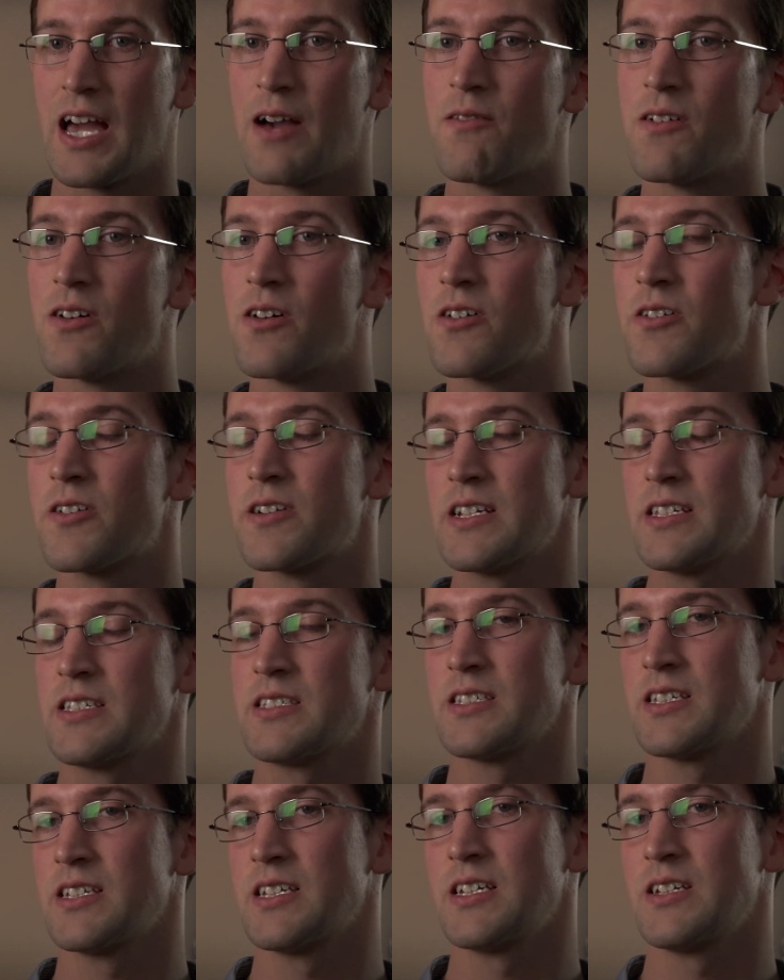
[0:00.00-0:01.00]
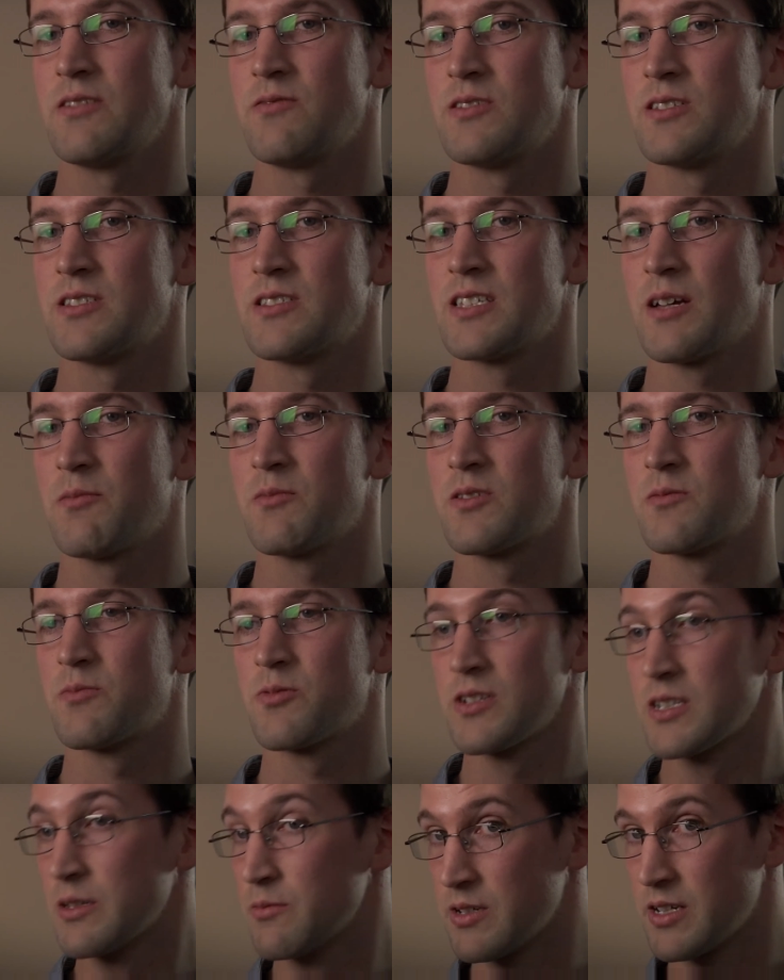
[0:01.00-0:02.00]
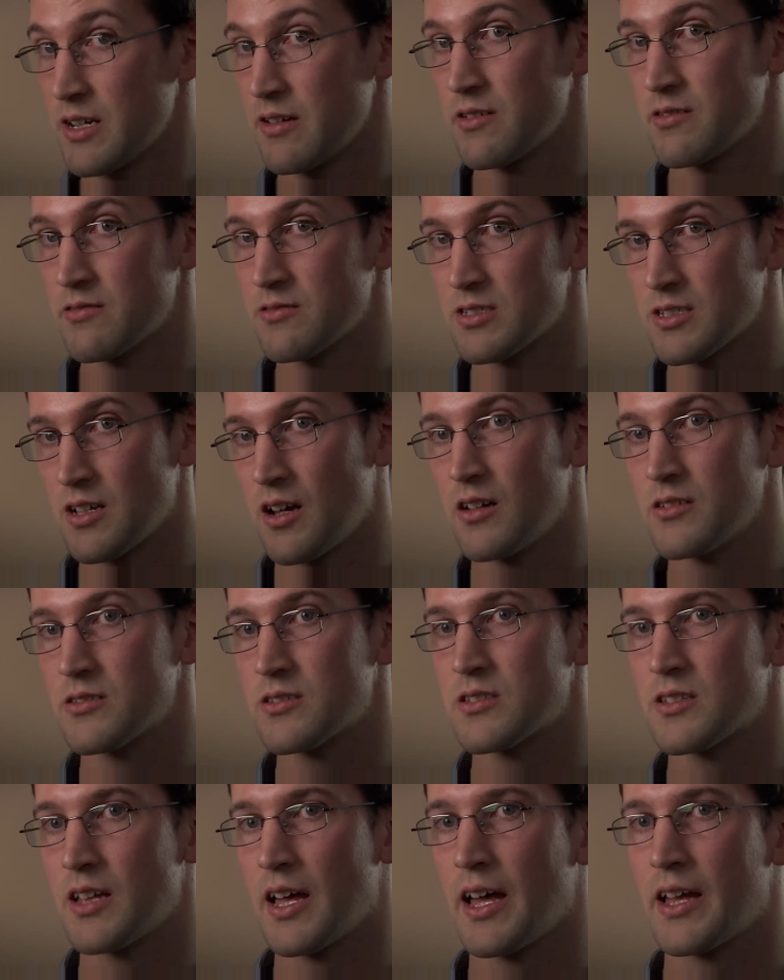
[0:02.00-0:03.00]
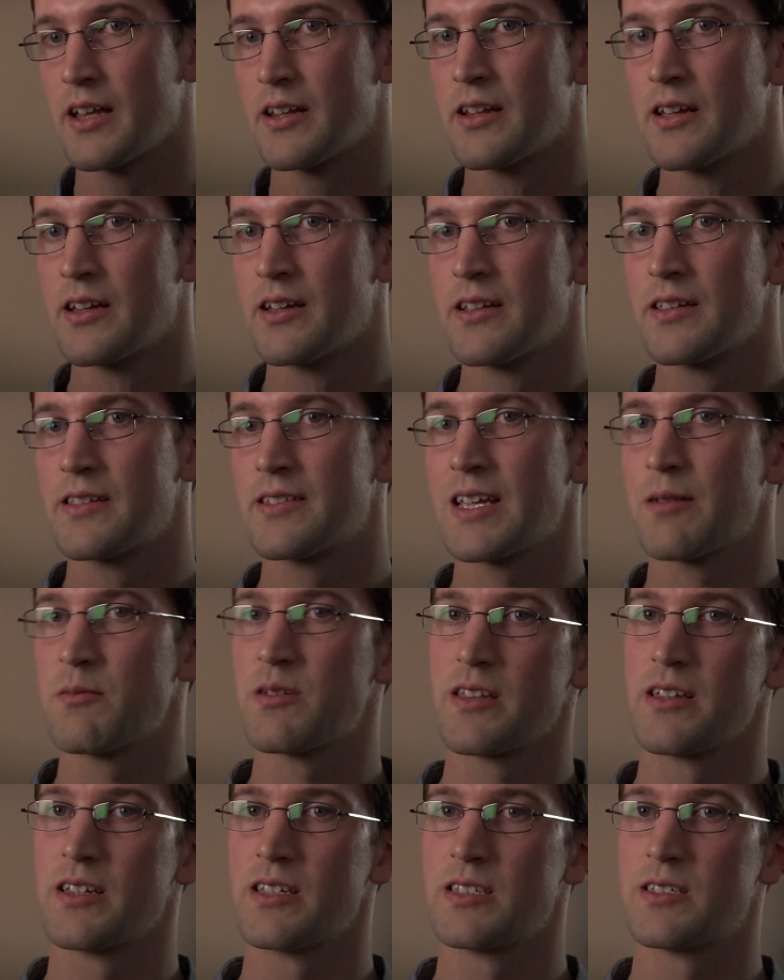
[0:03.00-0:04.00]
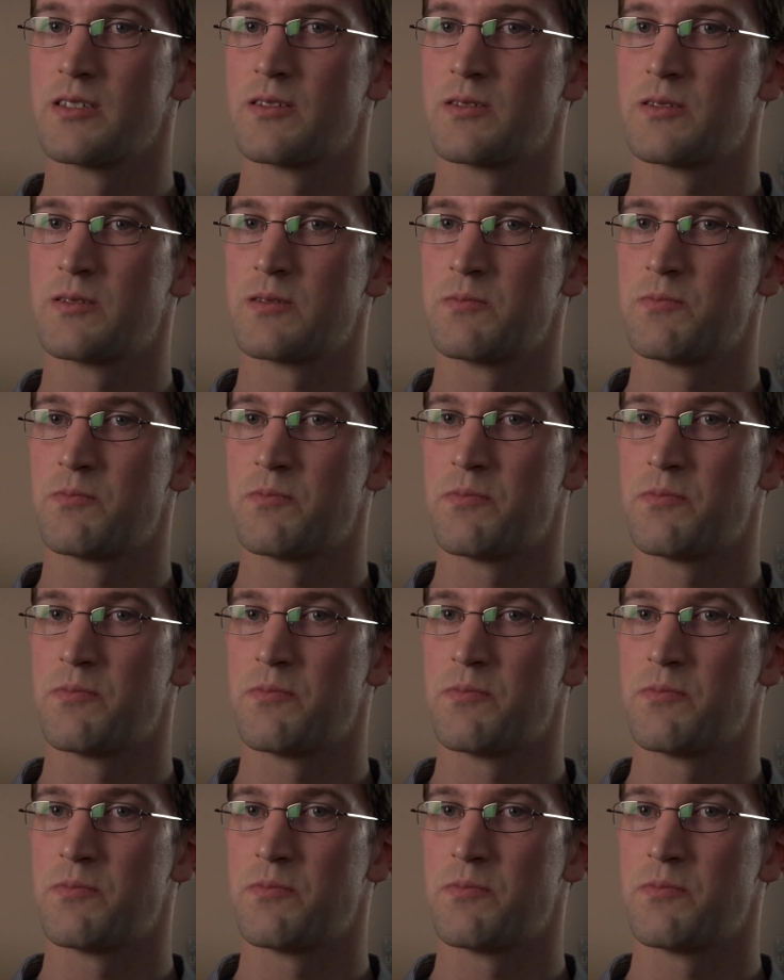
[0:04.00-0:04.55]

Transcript: and we're already seeing with some of the preliminary results that some of these